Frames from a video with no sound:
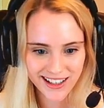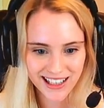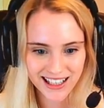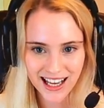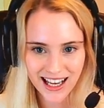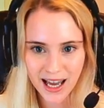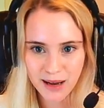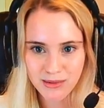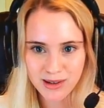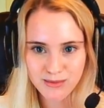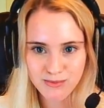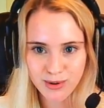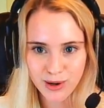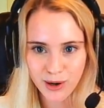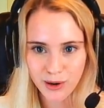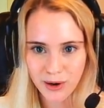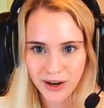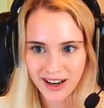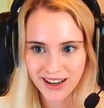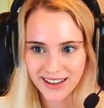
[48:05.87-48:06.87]
Climb in
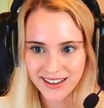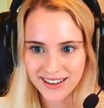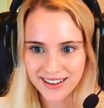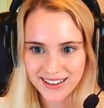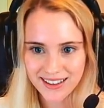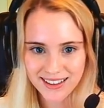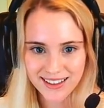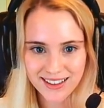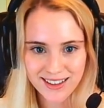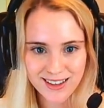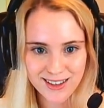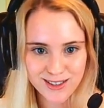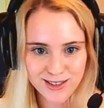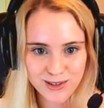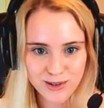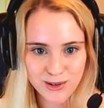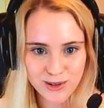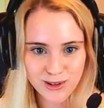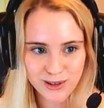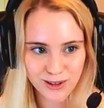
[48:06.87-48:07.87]
pro rank. It is
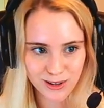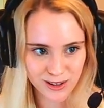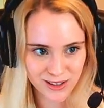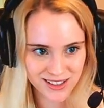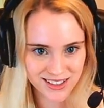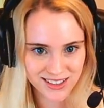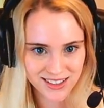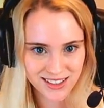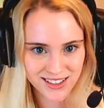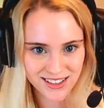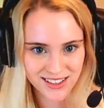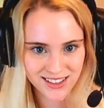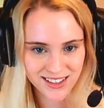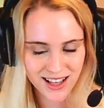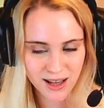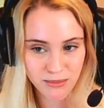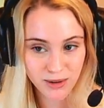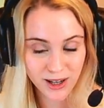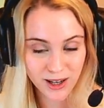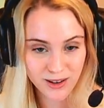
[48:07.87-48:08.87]
all good.
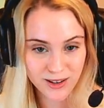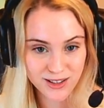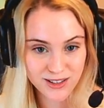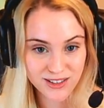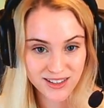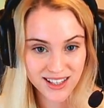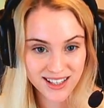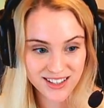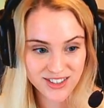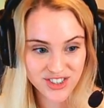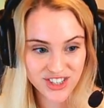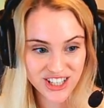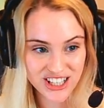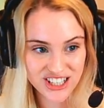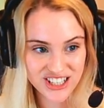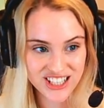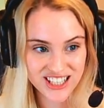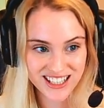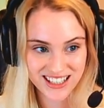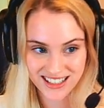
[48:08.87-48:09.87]
Am I going to get a
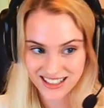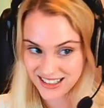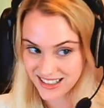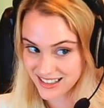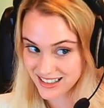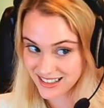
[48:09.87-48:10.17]
GG?